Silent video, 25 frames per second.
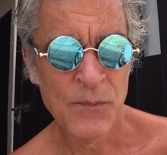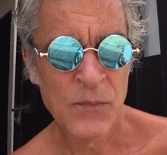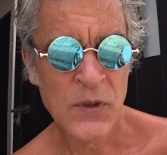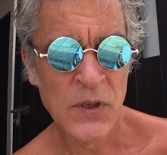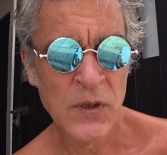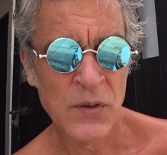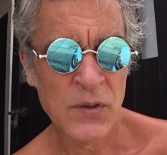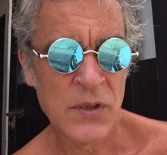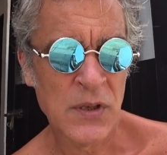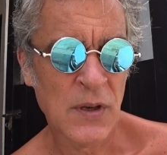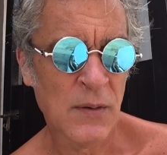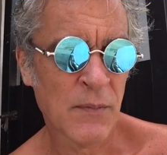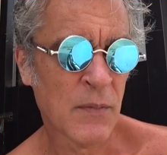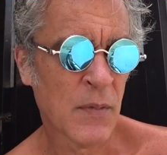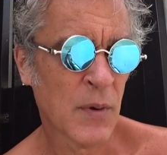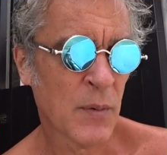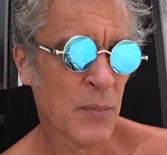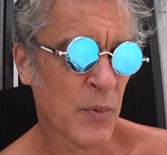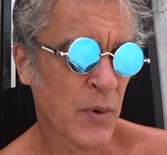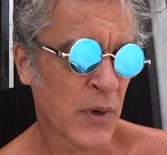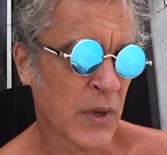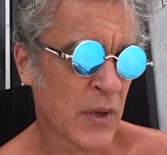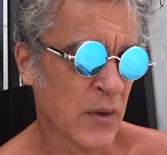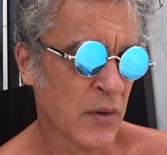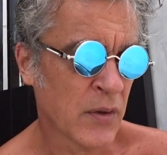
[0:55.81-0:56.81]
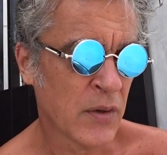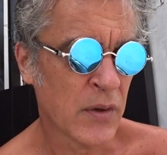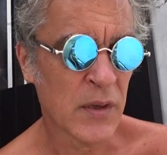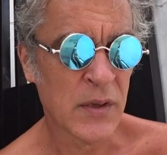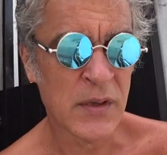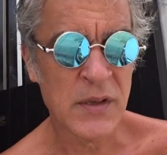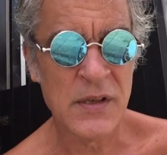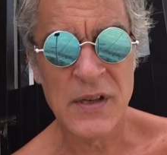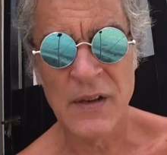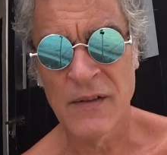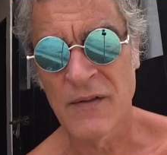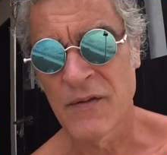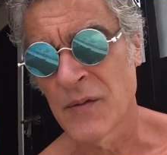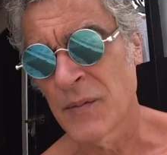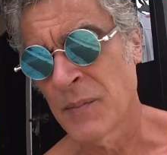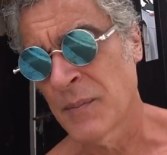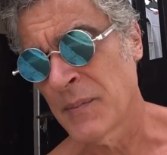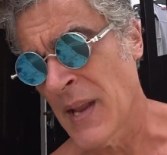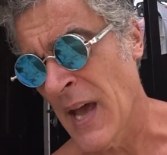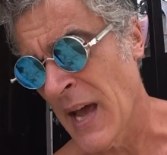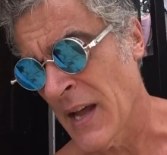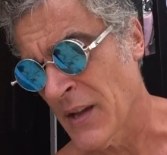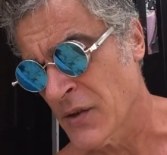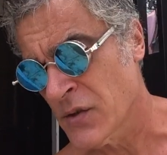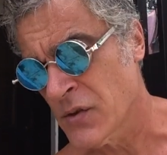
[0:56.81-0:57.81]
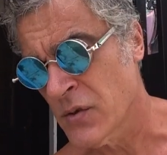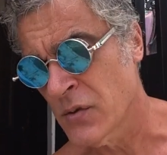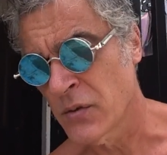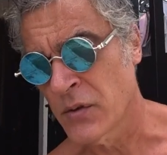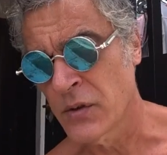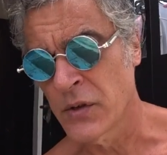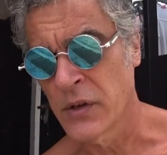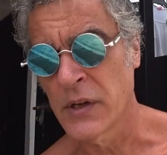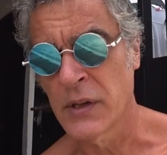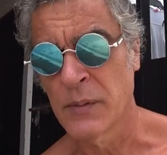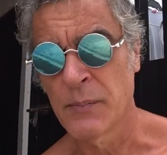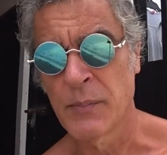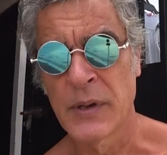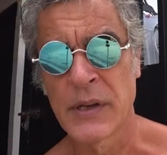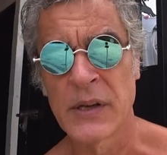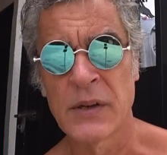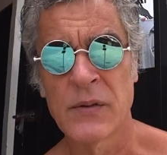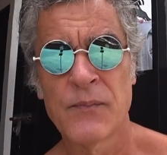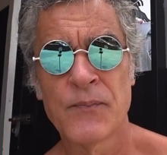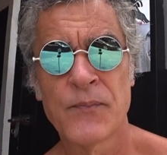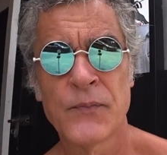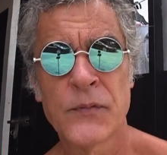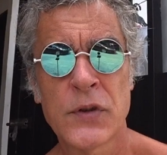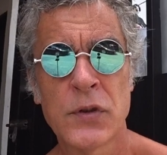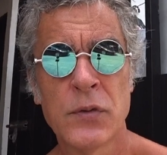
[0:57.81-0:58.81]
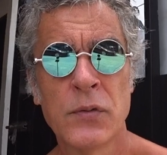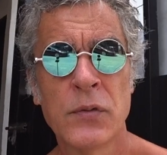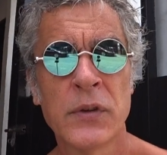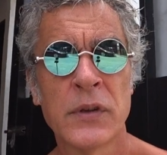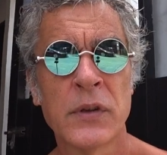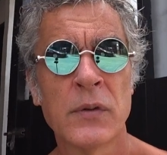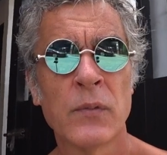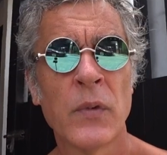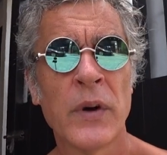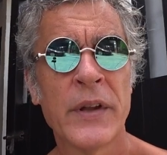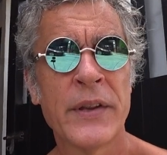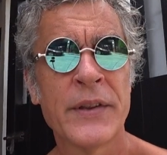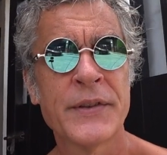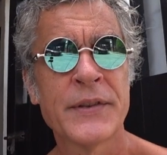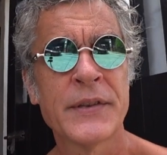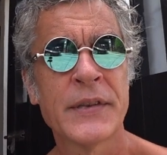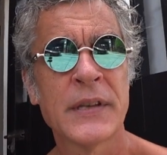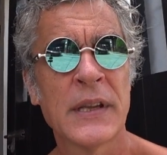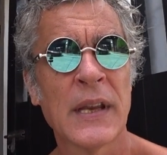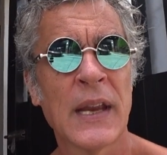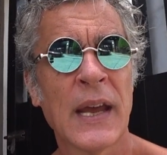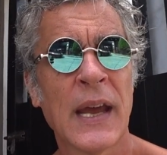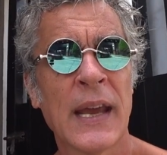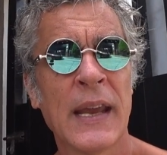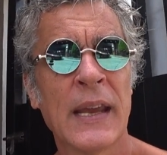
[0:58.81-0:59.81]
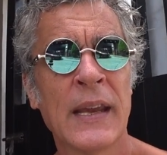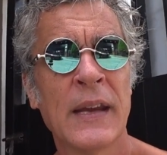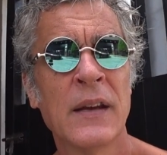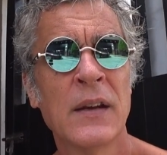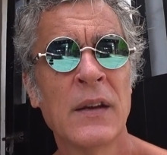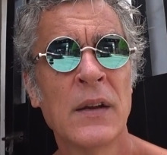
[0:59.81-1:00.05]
You know, some are pretty good, some not so good, but two of the ones that I